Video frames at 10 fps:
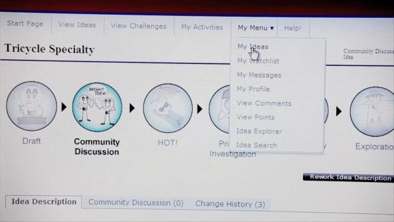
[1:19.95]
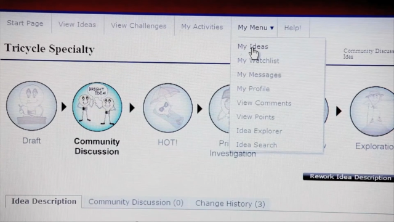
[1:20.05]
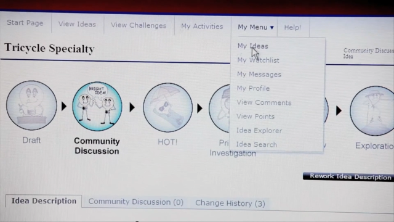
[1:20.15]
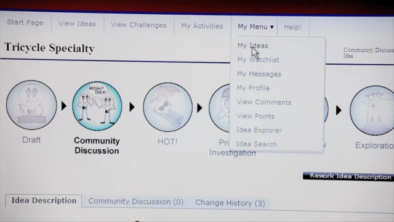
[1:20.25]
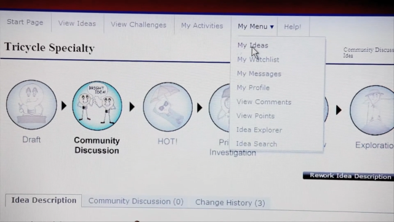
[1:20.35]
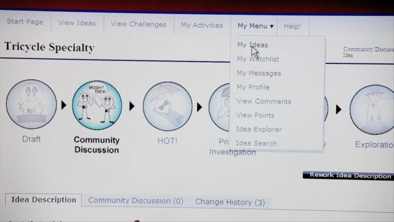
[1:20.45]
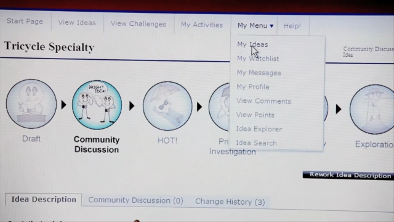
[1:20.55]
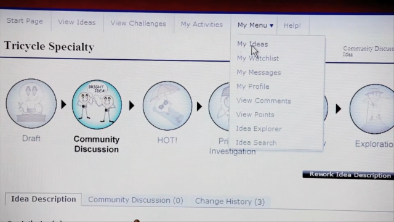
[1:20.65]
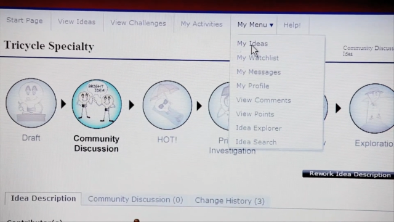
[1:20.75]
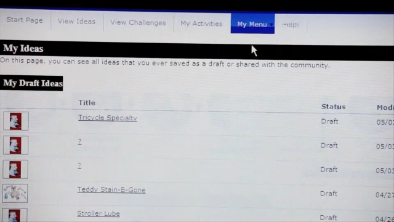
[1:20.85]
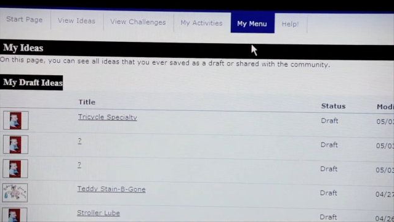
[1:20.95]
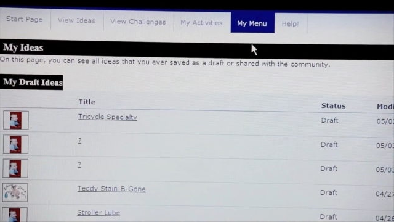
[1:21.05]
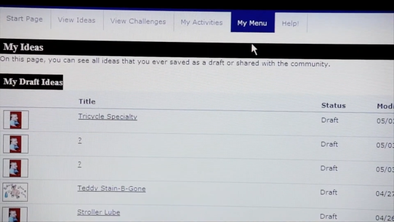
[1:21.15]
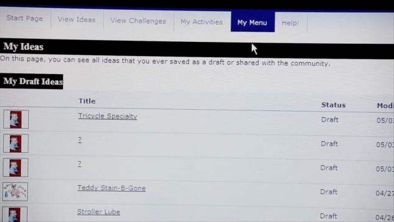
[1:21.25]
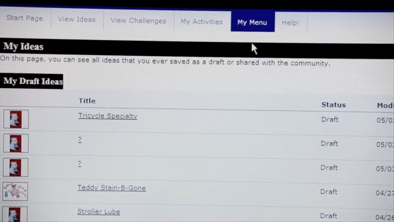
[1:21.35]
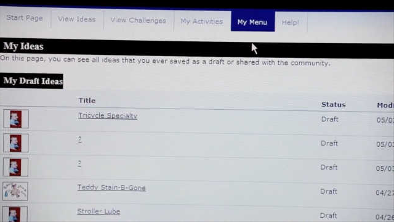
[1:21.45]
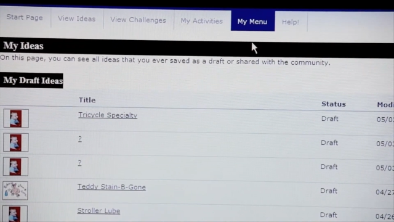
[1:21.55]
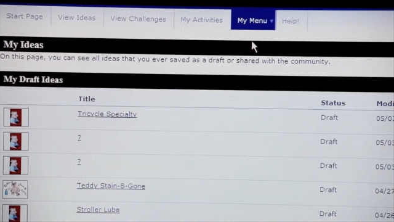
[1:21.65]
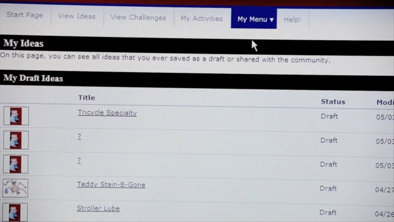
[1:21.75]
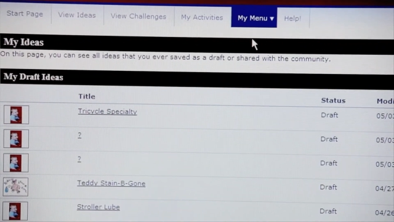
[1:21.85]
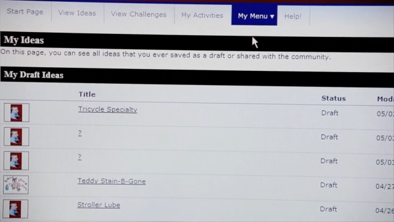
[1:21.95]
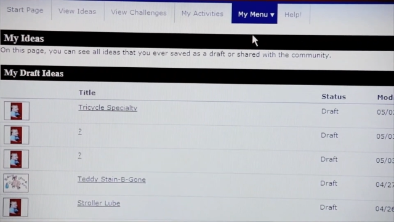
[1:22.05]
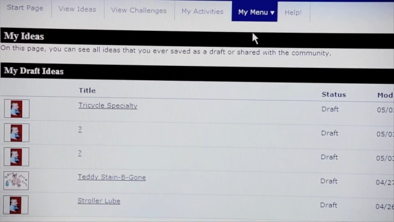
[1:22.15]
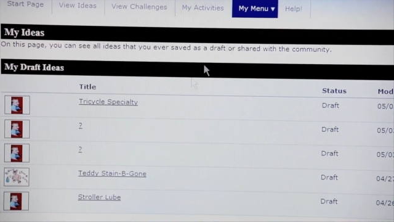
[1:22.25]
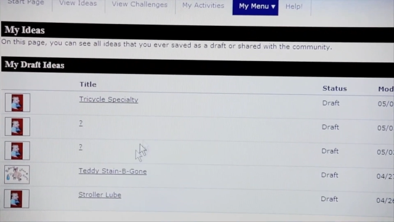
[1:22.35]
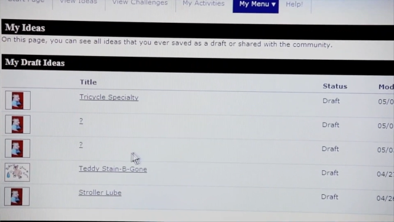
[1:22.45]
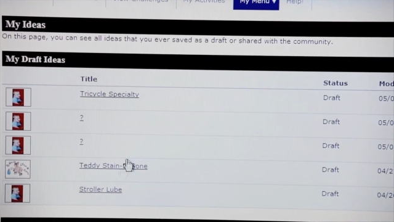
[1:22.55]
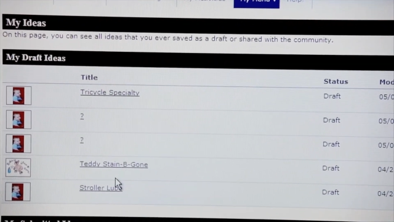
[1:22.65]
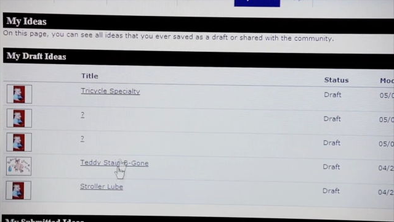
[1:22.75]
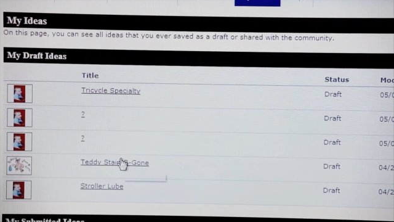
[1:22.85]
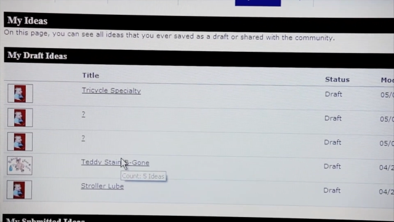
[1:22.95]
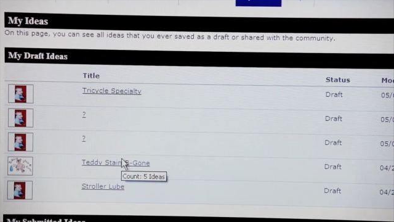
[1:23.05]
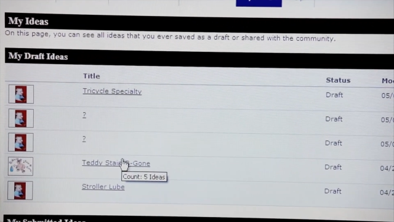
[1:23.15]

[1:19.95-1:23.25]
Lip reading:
(no speaker visible)